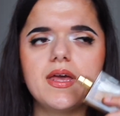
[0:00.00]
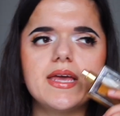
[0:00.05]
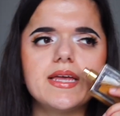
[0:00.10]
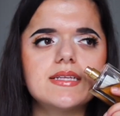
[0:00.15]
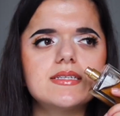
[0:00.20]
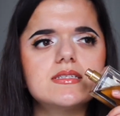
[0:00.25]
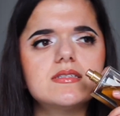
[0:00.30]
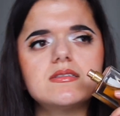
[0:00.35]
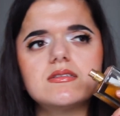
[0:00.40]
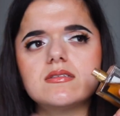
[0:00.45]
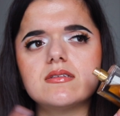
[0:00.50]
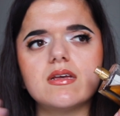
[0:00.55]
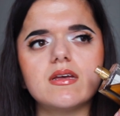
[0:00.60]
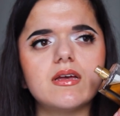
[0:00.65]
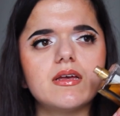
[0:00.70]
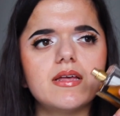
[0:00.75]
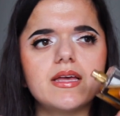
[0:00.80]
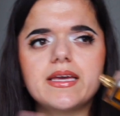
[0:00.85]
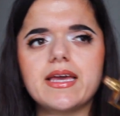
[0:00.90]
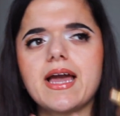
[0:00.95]
It
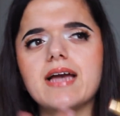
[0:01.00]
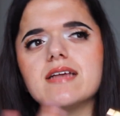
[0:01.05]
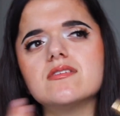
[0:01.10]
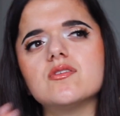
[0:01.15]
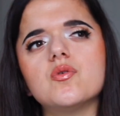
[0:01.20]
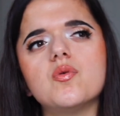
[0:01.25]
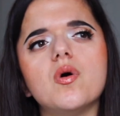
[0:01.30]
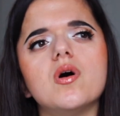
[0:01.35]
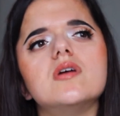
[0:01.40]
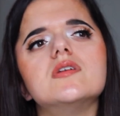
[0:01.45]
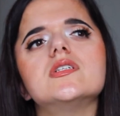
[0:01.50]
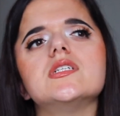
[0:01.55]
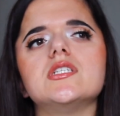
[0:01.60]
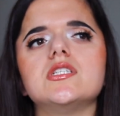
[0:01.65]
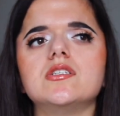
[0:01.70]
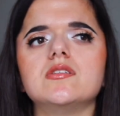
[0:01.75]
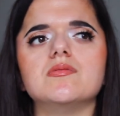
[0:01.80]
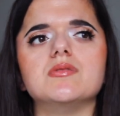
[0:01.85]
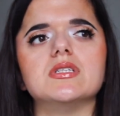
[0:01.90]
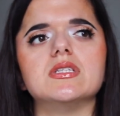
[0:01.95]
has a quality
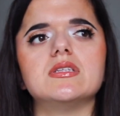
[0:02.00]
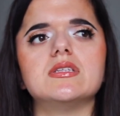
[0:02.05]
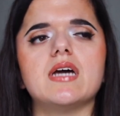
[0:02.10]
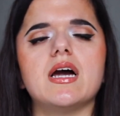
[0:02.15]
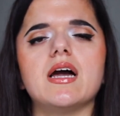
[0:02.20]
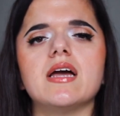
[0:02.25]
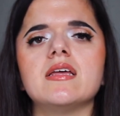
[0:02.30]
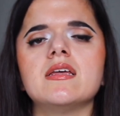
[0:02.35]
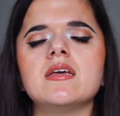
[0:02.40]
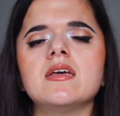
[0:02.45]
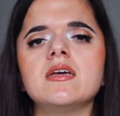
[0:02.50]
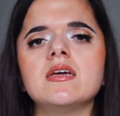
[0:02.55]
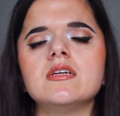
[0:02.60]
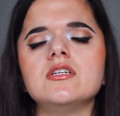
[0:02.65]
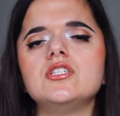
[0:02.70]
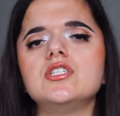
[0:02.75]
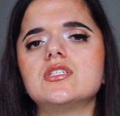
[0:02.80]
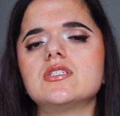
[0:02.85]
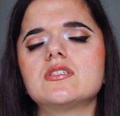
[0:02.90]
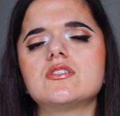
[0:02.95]
to it that
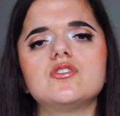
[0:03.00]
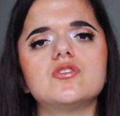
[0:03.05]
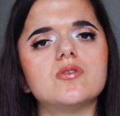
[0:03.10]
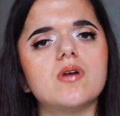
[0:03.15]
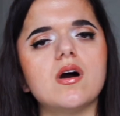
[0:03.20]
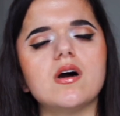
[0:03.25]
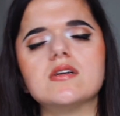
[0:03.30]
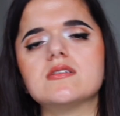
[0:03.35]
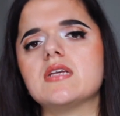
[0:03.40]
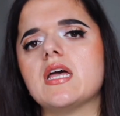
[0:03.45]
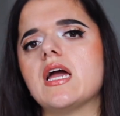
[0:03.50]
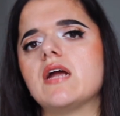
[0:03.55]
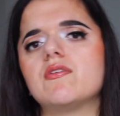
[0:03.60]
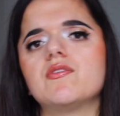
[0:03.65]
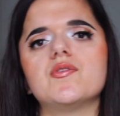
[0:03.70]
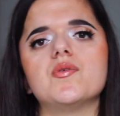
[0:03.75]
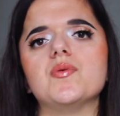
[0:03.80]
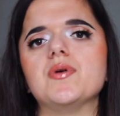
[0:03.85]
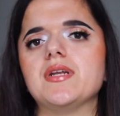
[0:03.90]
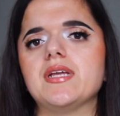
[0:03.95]
just draws
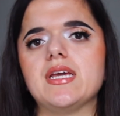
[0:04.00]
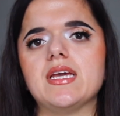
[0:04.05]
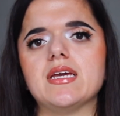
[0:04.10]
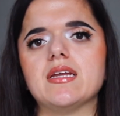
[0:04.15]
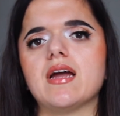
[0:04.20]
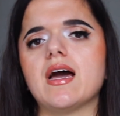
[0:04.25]
everyone in.